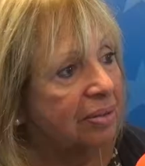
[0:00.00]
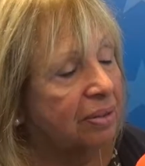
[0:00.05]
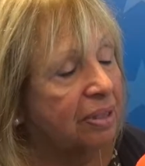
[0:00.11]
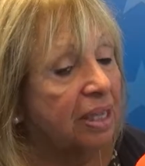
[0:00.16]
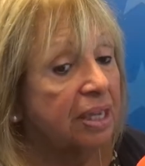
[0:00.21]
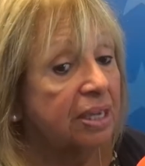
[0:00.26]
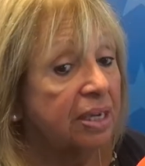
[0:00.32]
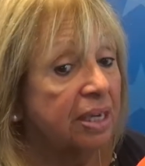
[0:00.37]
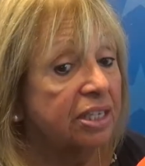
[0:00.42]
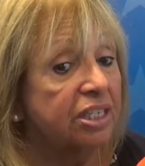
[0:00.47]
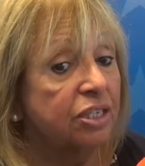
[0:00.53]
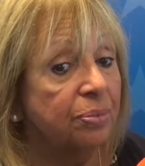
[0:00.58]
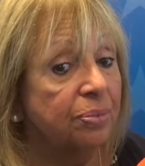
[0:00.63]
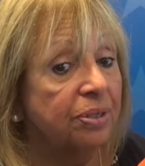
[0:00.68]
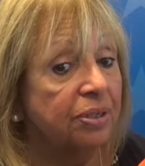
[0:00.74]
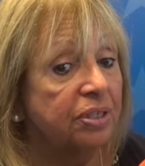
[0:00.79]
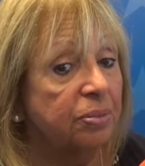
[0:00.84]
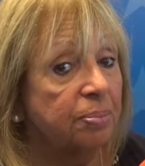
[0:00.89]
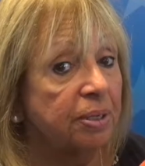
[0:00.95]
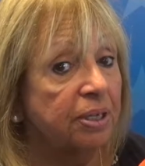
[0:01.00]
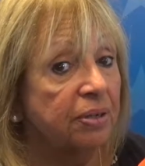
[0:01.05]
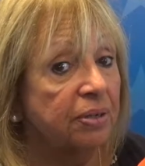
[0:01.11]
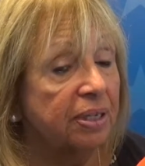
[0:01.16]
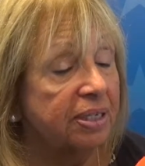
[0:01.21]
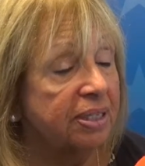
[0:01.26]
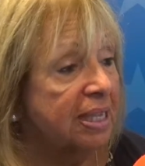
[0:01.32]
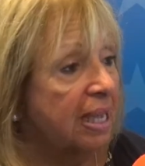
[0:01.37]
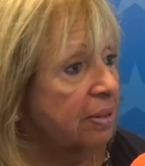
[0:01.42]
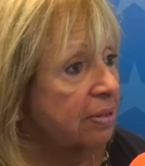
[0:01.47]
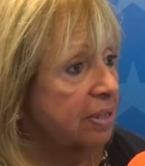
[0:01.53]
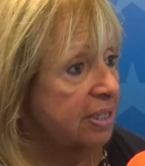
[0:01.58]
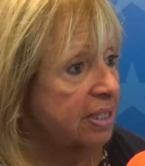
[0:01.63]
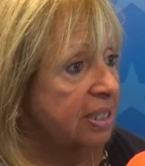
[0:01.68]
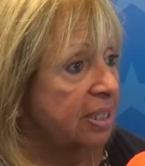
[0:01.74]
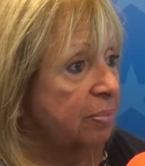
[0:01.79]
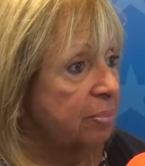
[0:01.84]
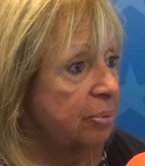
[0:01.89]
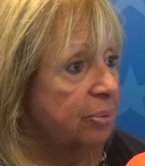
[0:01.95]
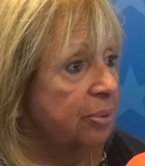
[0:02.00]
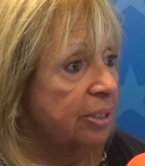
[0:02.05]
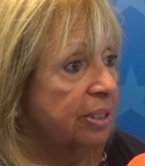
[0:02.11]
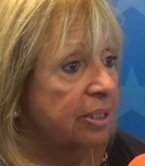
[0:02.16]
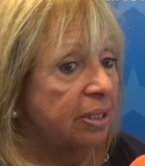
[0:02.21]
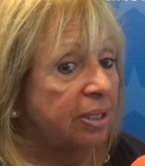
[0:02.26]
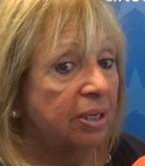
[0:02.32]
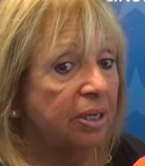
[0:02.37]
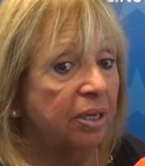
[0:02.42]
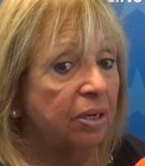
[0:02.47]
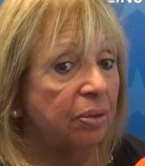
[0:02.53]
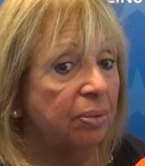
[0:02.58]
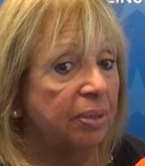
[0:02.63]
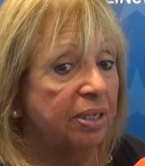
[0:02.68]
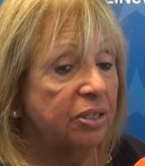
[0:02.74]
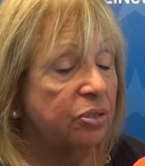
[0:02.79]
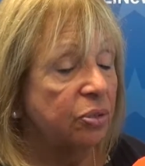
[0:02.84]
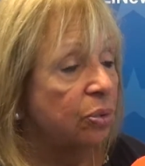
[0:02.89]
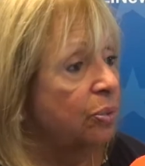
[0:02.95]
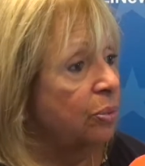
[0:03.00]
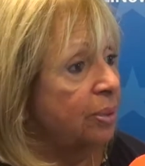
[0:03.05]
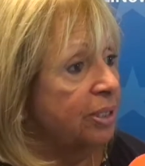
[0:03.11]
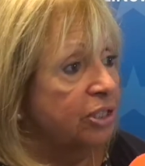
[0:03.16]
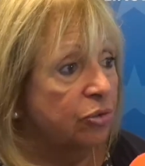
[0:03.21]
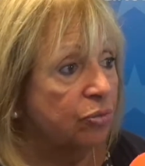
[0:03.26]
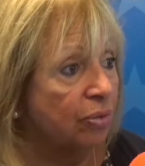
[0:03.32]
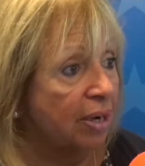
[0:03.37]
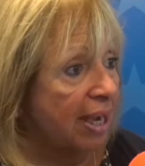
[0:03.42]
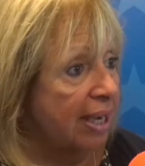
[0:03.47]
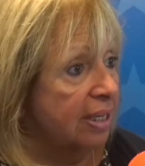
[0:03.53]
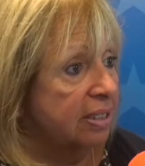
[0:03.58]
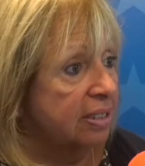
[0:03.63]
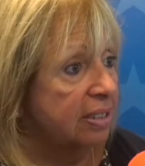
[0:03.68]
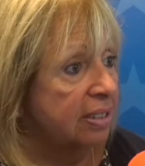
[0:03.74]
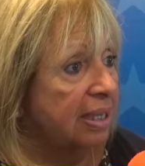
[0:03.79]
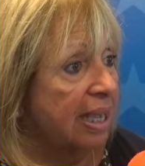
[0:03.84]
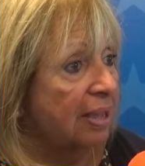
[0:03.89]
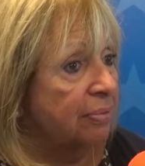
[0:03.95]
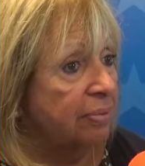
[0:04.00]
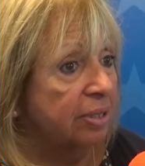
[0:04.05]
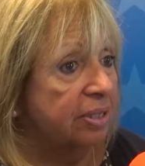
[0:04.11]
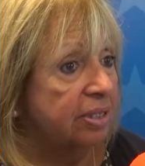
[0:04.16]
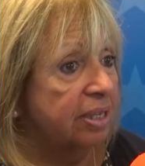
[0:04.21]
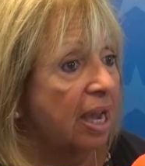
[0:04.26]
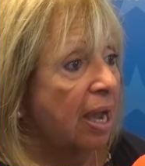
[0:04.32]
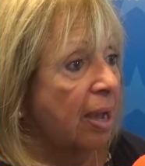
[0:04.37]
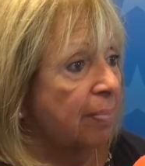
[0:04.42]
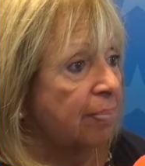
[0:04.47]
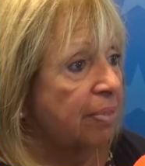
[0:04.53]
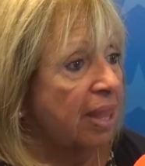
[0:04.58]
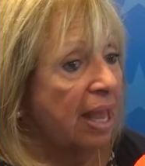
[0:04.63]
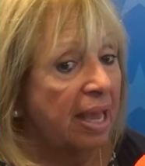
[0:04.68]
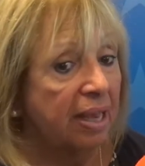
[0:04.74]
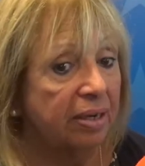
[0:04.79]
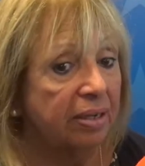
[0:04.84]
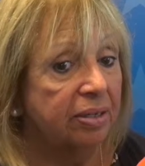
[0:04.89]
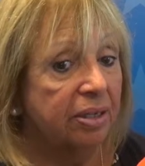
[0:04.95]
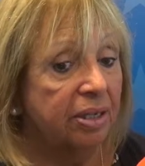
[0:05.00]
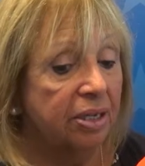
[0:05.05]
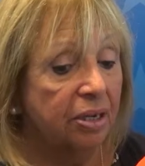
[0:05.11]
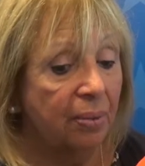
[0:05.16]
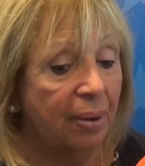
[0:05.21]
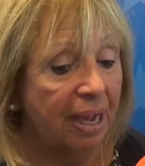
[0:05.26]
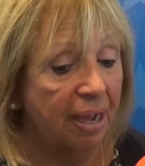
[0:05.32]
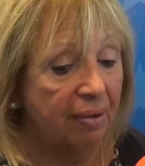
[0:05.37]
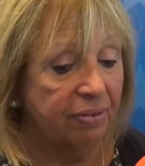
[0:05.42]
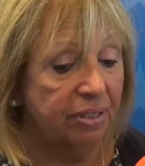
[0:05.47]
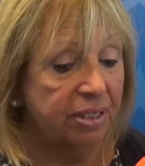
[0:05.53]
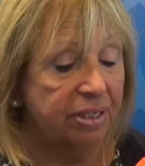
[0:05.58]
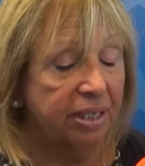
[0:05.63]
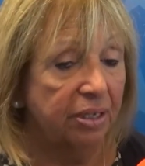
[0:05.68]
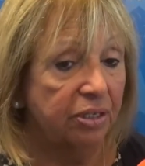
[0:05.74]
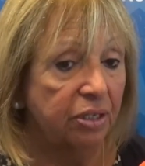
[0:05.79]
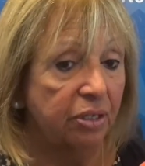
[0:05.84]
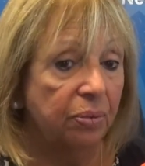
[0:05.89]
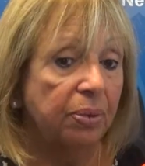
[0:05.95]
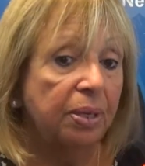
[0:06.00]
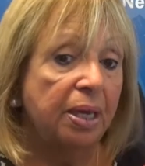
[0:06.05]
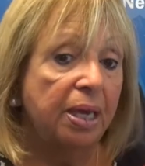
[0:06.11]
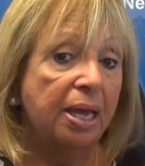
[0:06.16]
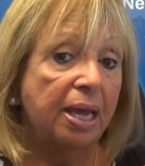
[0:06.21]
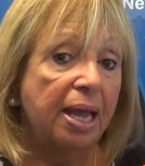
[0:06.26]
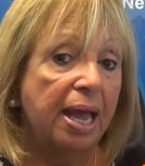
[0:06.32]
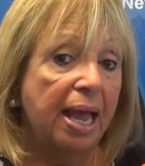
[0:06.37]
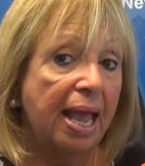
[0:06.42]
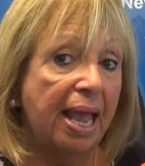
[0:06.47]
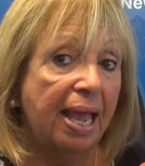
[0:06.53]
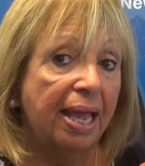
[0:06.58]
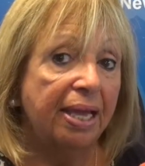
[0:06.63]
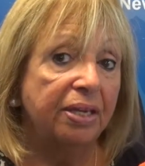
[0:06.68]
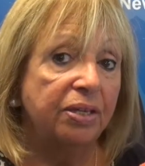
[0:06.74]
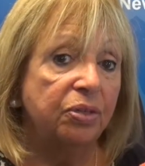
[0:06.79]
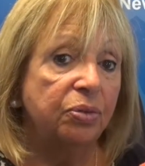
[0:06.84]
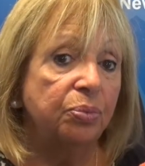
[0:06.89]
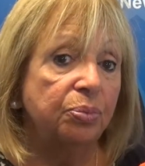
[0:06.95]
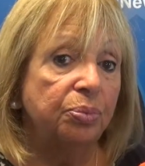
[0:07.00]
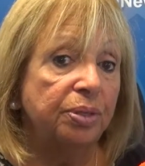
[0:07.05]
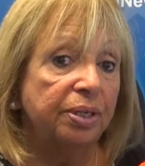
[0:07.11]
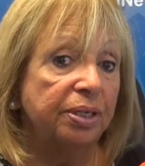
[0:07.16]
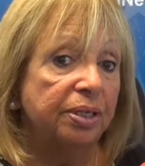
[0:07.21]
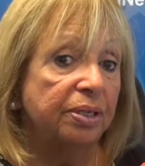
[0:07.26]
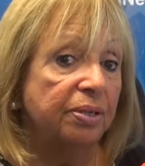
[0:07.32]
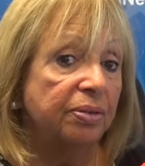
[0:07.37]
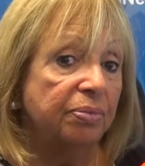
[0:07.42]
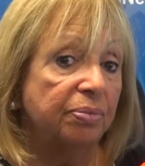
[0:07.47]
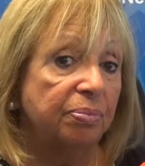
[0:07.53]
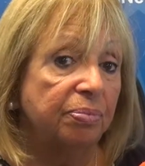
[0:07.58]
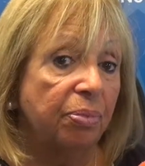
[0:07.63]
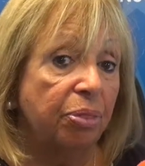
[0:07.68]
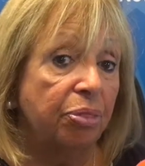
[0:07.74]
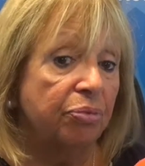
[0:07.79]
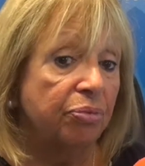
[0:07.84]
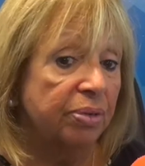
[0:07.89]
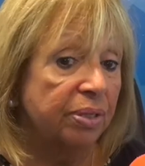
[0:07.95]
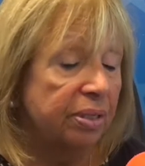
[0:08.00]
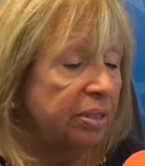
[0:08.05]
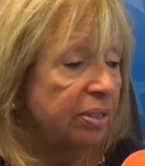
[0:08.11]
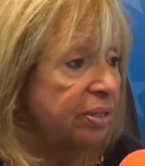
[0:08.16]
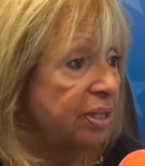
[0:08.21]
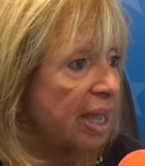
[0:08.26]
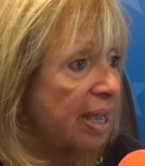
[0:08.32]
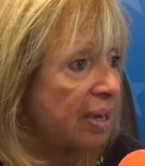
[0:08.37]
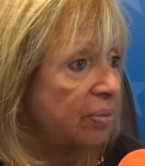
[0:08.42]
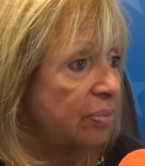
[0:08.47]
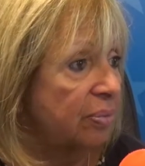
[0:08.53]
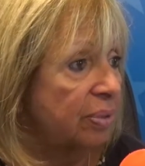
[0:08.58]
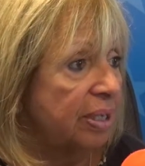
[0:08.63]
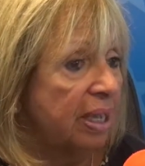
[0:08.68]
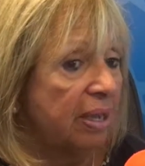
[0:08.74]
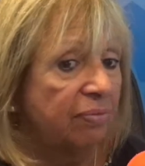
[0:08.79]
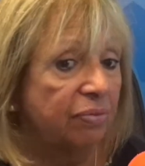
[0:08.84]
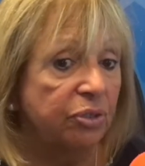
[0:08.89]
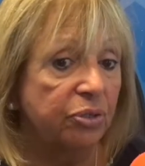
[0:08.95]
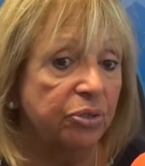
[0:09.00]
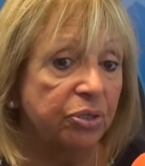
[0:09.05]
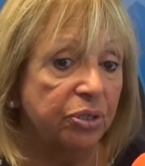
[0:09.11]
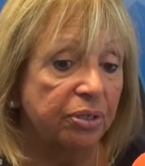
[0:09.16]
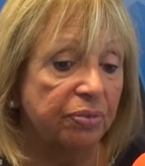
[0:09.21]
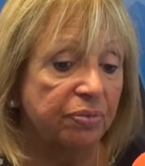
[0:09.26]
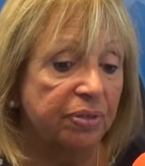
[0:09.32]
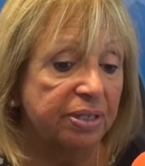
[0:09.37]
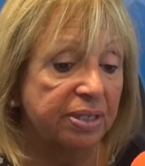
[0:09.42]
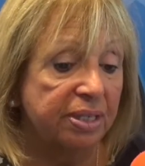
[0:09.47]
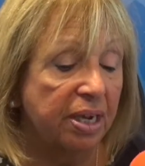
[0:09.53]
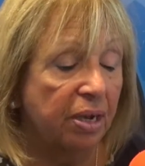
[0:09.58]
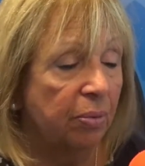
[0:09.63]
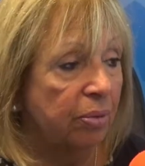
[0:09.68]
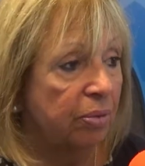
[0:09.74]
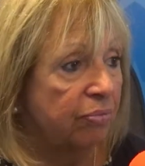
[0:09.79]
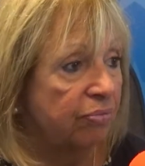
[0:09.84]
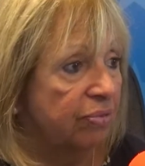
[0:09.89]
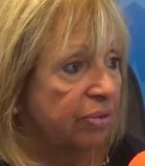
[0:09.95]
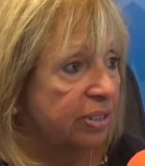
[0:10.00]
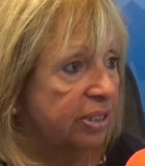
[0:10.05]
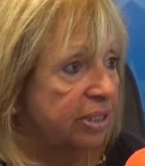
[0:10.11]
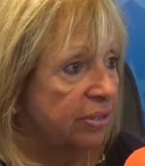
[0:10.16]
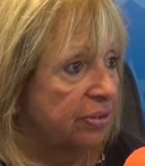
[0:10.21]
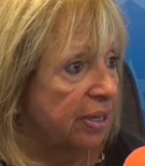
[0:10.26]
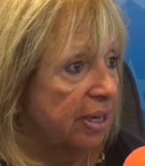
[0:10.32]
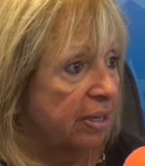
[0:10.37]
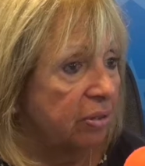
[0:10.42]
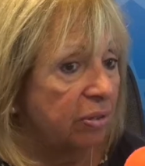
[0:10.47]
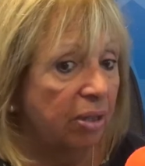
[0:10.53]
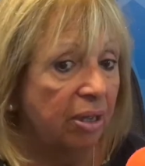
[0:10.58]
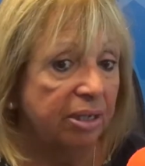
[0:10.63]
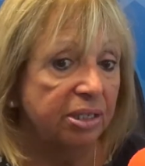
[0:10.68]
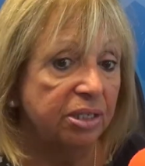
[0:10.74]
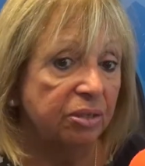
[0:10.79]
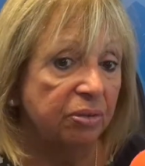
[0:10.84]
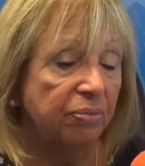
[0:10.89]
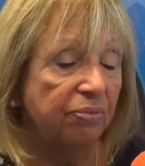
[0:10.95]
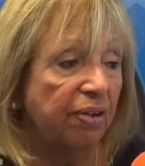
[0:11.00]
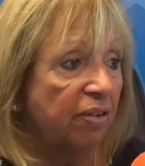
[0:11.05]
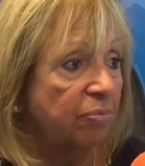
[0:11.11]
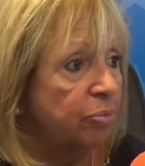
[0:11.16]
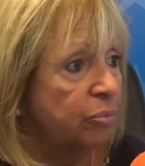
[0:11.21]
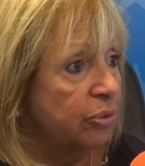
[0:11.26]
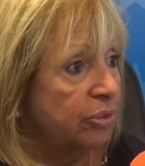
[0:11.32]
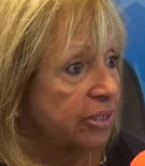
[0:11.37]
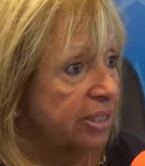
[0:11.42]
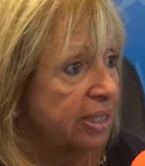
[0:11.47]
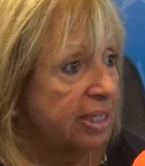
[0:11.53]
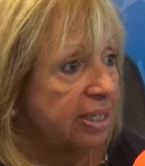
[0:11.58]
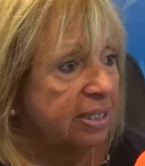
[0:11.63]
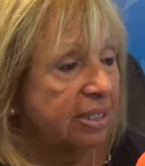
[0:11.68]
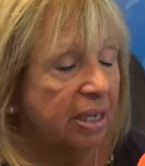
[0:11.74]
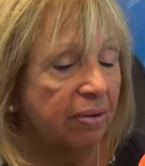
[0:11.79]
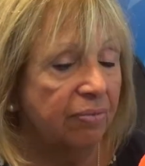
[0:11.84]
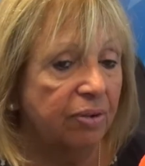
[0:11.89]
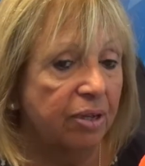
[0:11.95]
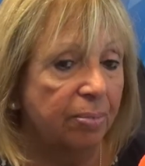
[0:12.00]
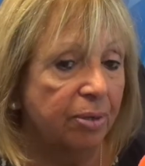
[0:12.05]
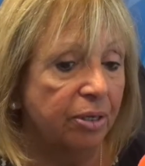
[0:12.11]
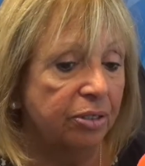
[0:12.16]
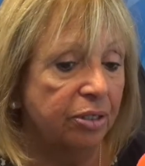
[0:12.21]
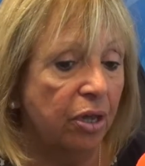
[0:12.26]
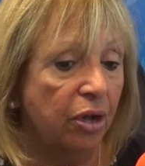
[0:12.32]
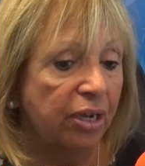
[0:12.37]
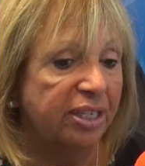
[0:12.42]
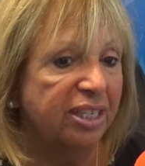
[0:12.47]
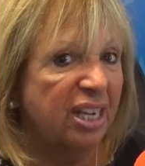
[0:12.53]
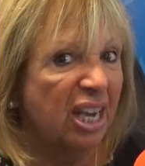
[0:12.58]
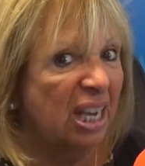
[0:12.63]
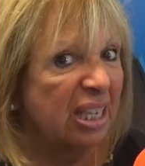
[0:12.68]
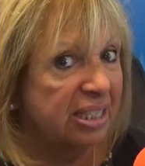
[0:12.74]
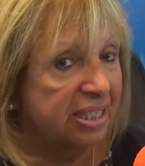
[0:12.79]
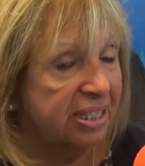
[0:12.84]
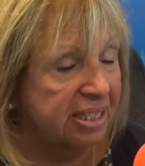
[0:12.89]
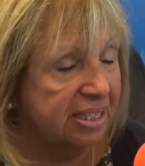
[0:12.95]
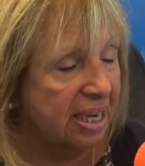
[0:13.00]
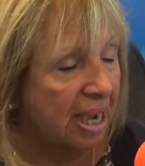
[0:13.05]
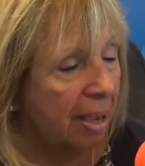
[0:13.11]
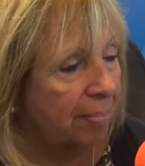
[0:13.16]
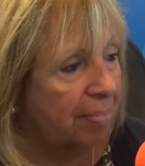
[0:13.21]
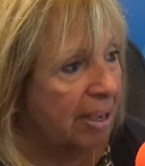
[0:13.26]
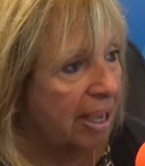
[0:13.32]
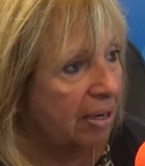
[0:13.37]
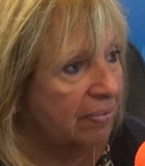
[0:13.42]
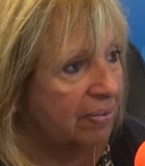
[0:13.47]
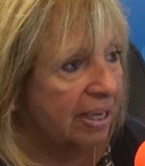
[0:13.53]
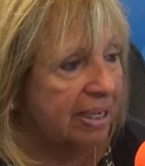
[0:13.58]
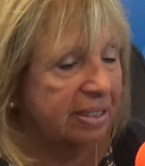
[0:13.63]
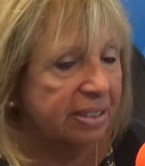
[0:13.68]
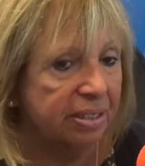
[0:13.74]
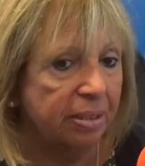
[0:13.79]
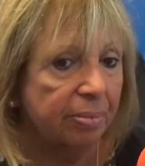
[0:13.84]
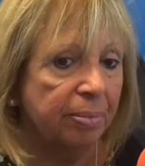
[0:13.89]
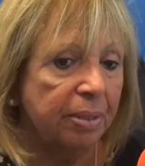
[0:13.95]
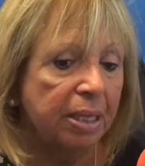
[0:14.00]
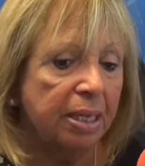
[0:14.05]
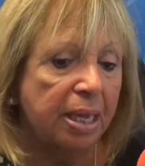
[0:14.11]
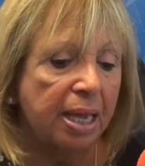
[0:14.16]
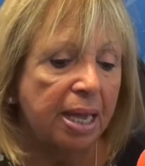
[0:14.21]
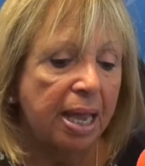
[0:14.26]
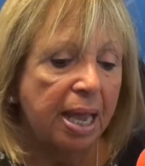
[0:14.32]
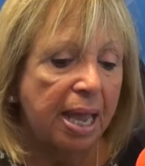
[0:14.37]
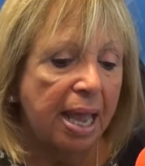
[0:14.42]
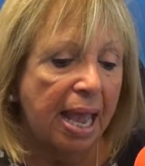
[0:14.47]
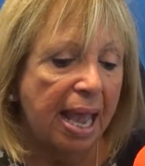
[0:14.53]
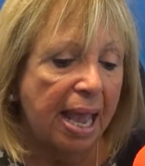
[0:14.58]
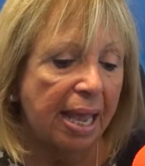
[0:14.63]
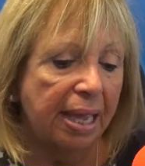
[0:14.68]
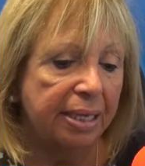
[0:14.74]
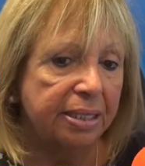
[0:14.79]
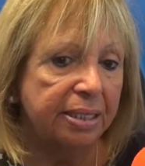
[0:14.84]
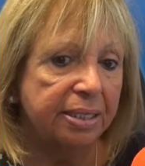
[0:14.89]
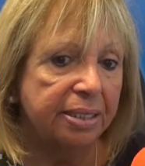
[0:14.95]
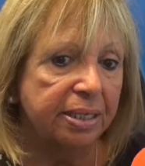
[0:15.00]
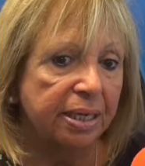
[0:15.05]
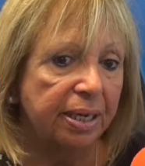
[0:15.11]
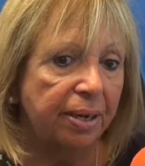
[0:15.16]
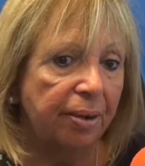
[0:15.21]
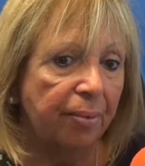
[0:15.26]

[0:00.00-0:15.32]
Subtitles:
The customer experience at this airport, is always ranked at the top. That, I have to tell you. And we're thrilled that we have new service now with Frontier Airlines. There are 5 more cities that have come online nonstop out of Islip. And